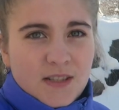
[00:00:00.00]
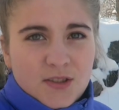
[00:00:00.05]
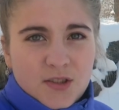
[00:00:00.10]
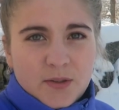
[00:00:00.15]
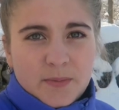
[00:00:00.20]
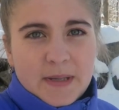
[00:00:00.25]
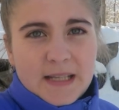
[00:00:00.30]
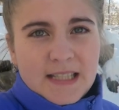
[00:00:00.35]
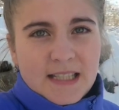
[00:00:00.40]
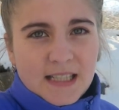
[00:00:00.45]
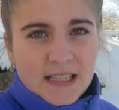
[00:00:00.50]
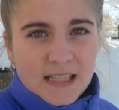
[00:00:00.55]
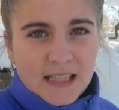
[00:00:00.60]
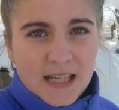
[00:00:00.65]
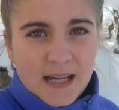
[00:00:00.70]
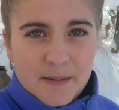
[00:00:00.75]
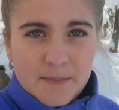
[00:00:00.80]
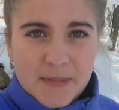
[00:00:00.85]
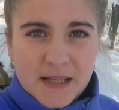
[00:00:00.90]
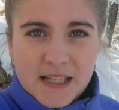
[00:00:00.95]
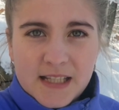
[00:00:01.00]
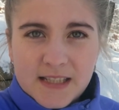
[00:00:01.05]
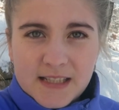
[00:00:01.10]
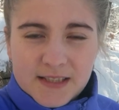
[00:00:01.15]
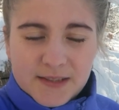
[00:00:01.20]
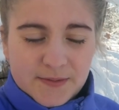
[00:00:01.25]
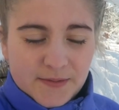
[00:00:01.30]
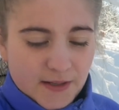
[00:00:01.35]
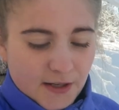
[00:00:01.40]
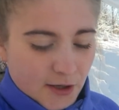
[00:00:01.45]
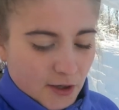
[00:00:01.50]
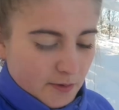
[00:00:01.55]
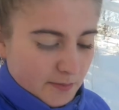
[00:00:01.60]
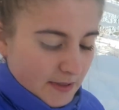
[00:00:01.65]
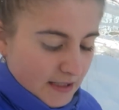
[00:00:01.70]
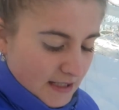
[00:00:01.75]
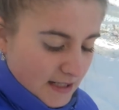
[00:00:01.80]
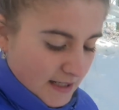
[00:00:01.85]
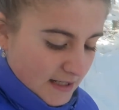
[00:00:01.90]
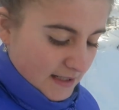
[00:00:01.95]
So basically I'm making this video
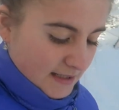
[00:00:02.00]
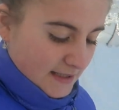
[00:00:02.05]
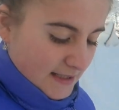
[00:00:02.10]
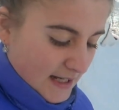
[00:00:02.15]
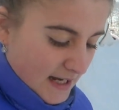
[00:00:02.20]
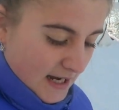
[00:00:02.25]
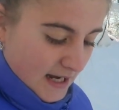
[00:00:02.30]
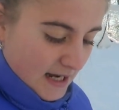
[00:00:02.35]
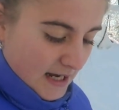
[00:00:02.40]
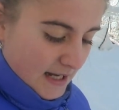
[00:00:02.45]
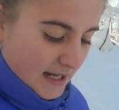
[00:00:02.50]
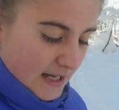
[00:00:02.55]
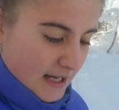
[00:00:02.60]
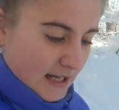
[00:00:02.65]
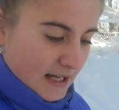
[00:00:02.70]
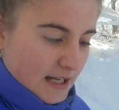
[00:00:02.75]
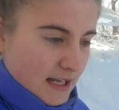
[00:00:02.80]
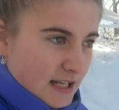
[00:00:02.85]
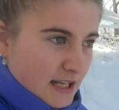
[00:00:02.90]
because I